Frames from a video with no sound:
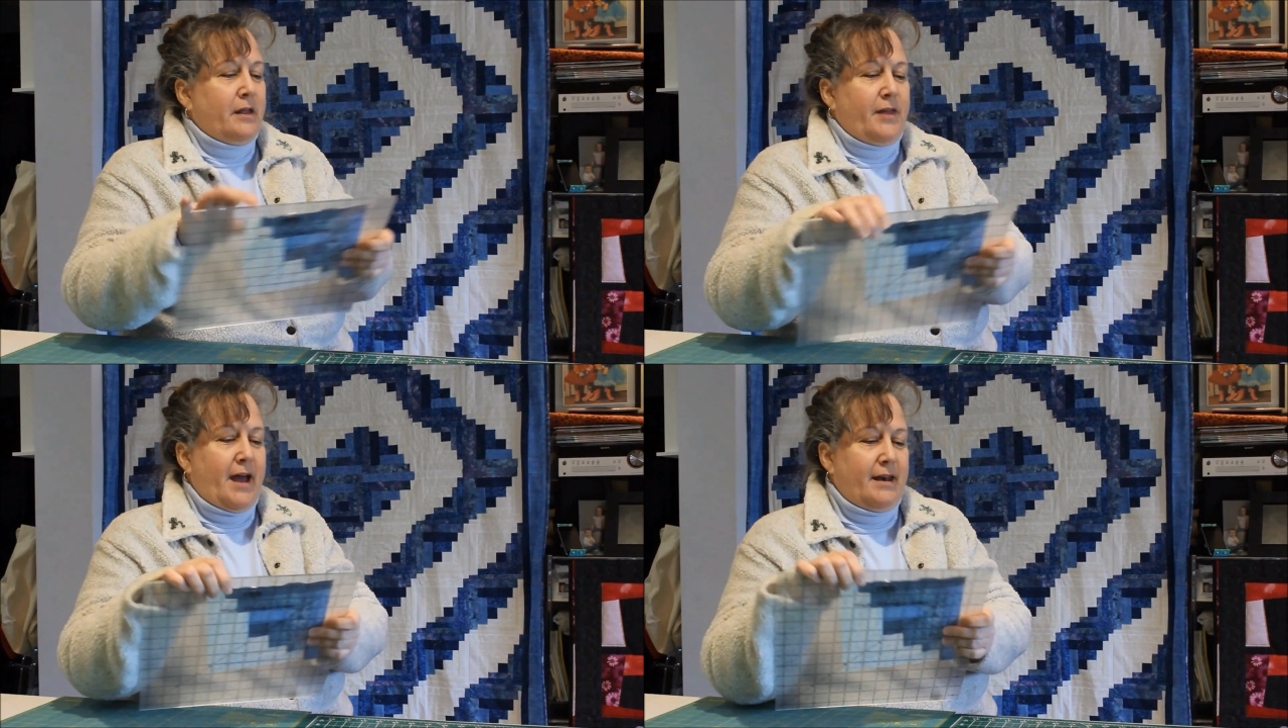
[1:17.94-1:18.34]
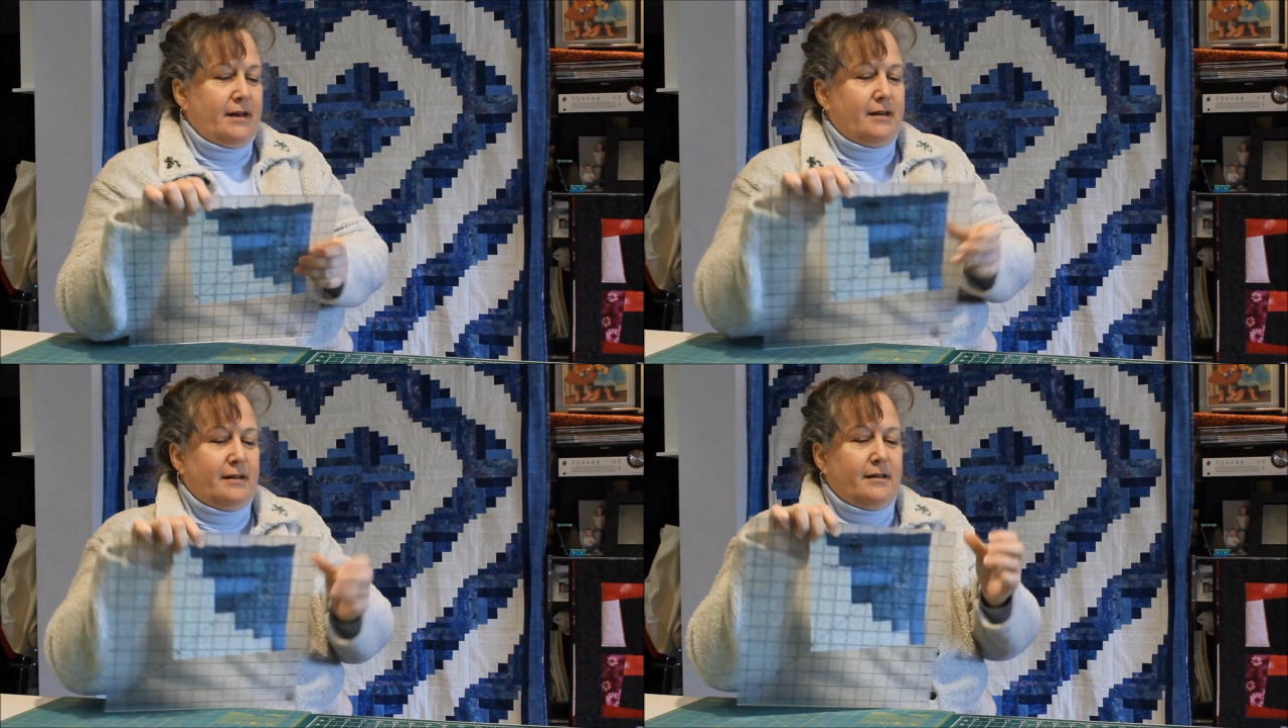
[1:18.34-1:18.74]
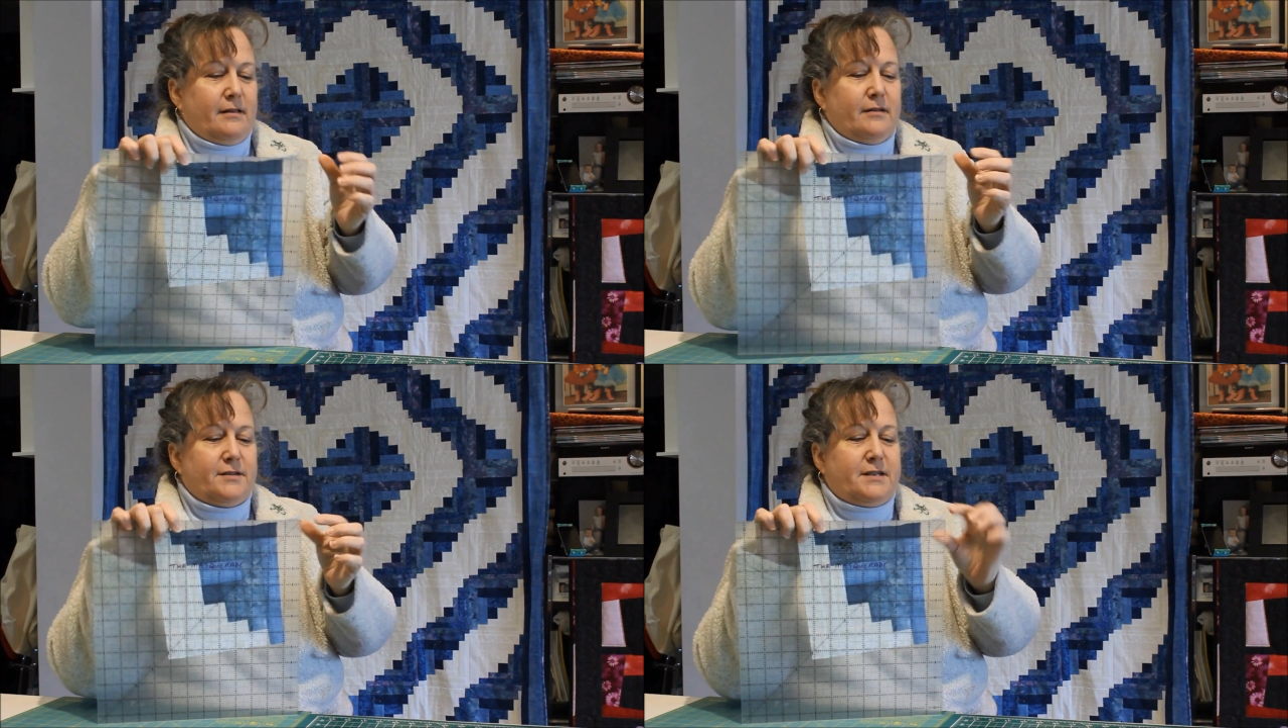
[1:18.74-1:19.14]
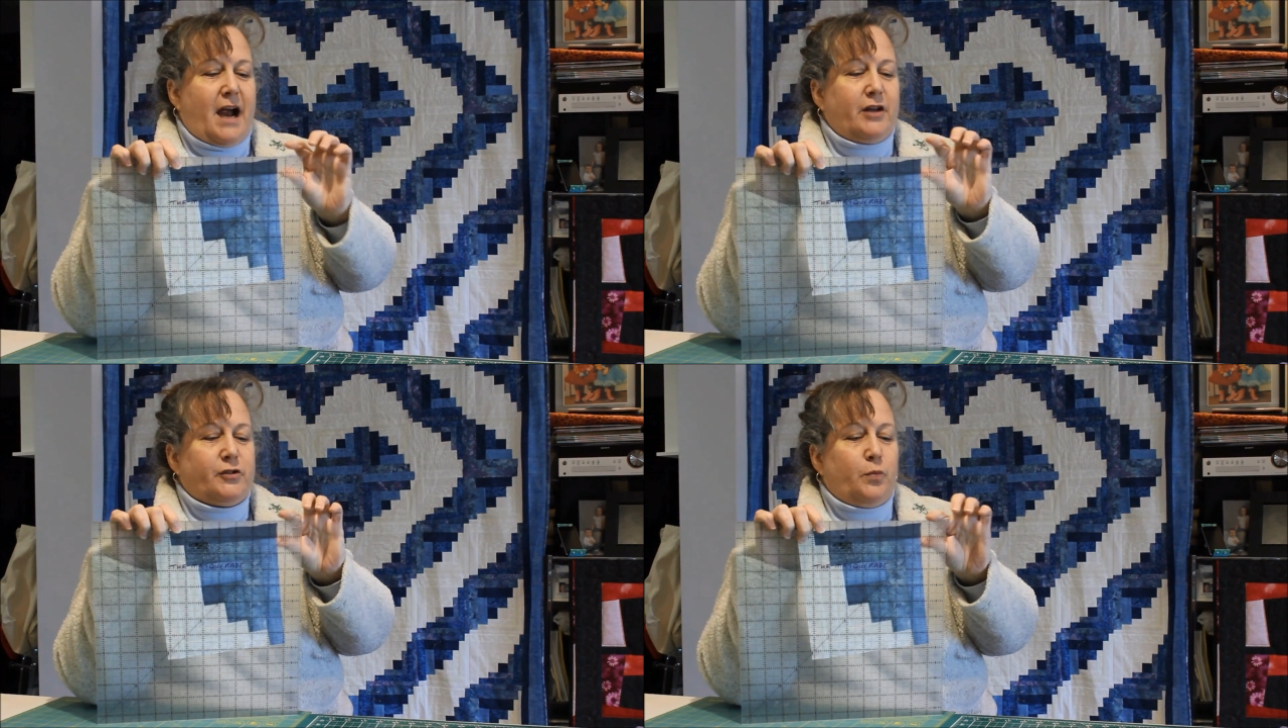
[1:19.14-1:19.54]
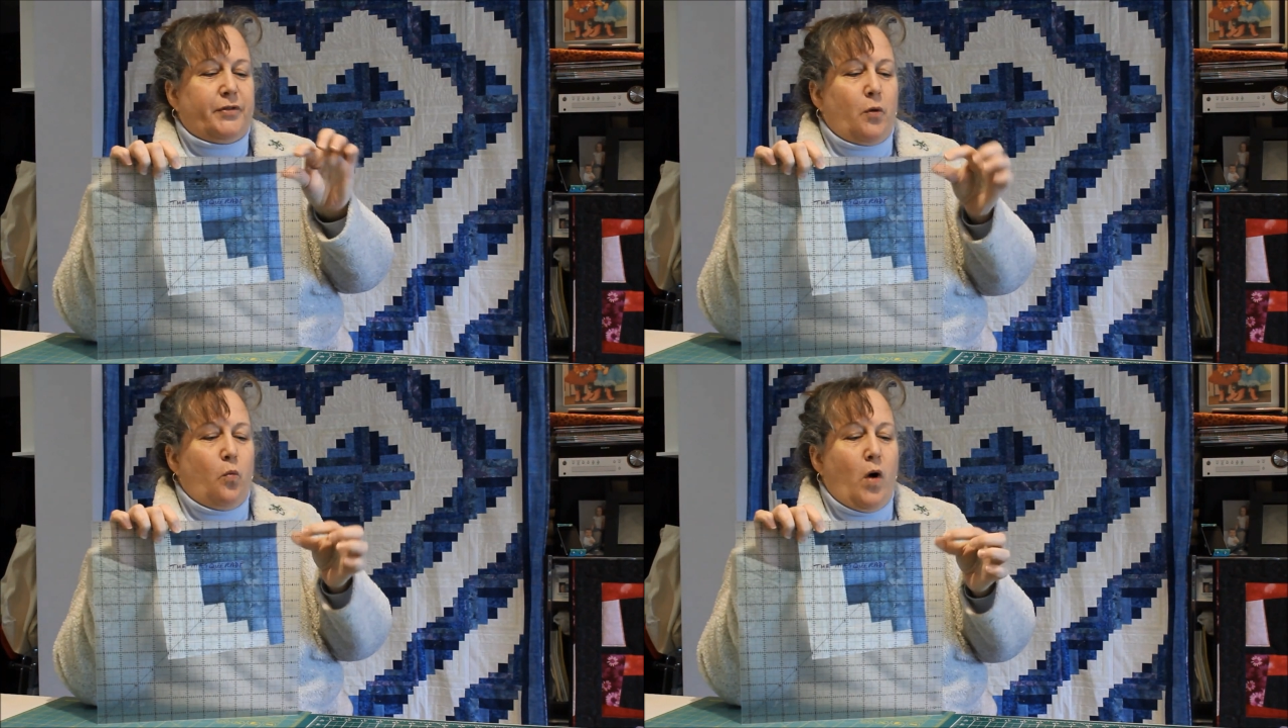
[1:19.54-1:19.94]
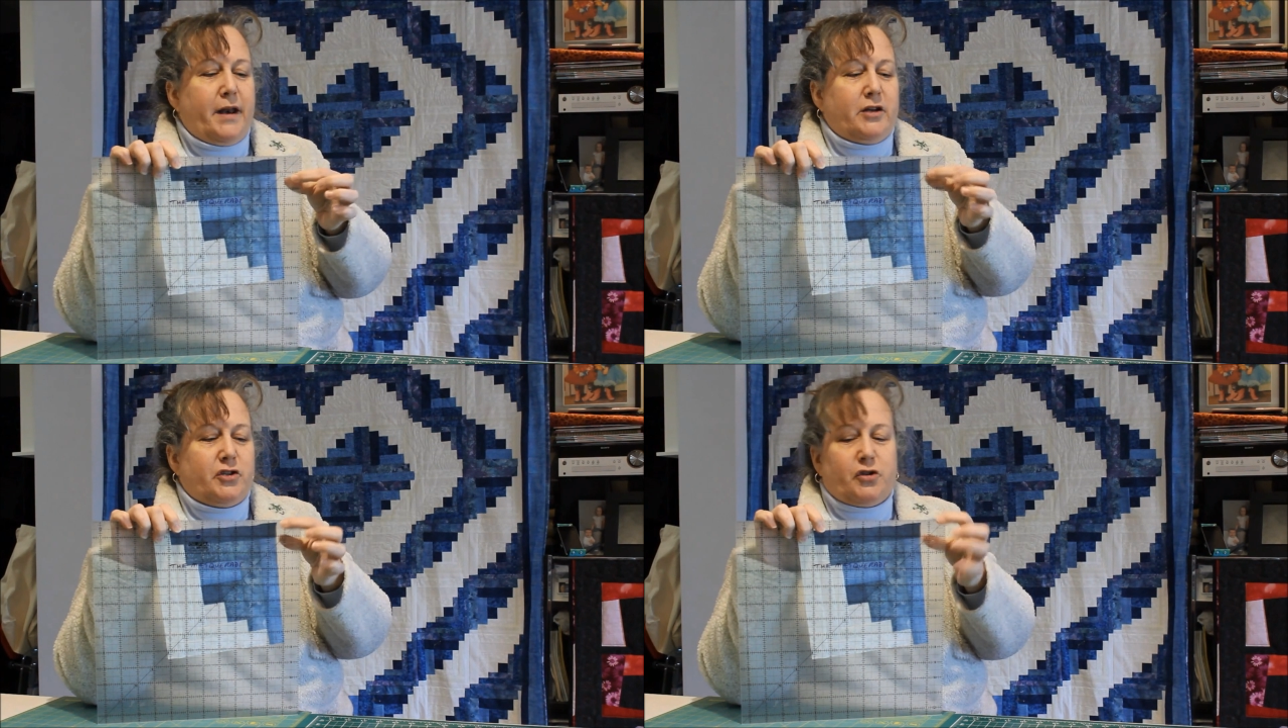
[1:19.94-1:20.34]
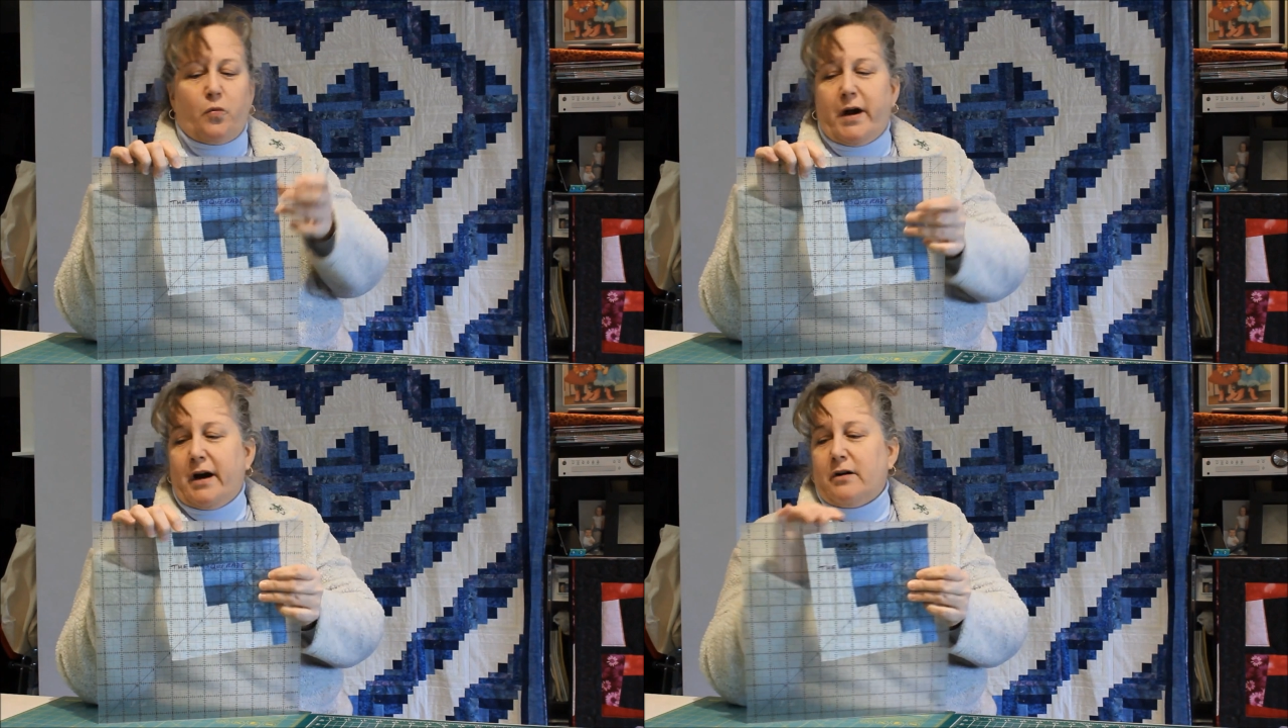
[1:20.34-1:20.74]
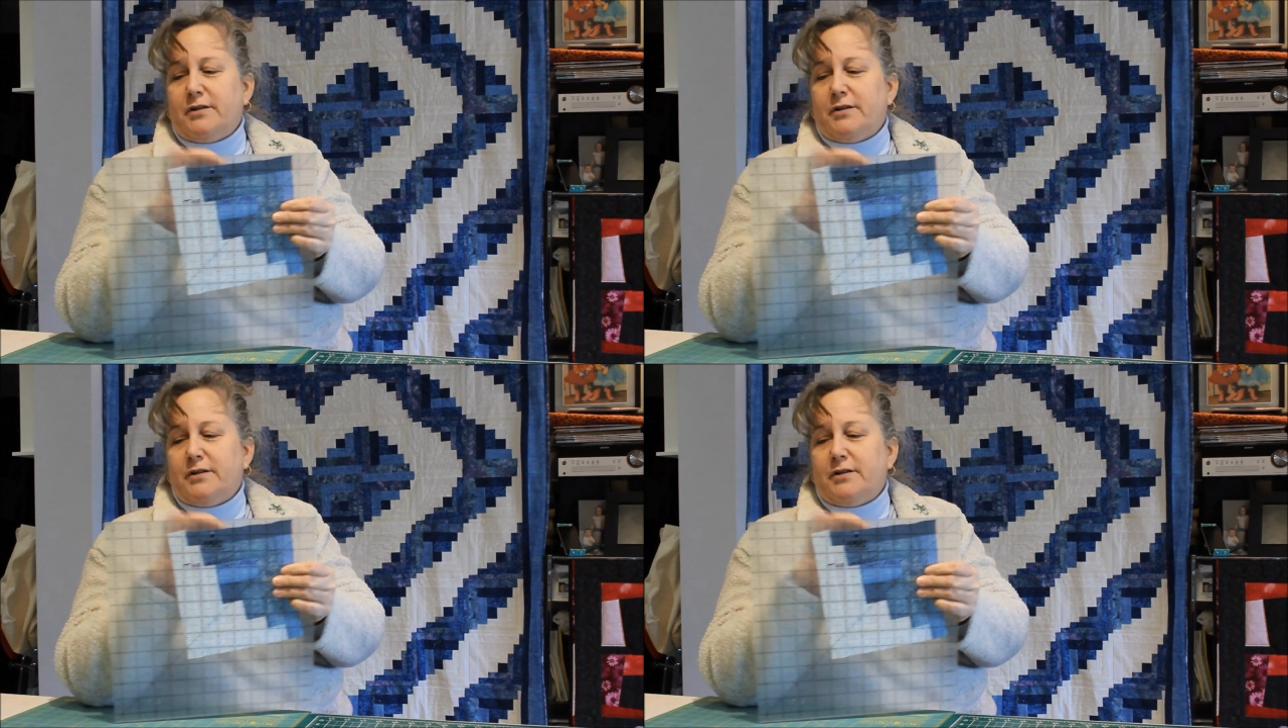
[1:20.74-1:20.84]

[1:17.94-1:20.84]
that starts with a one inch square.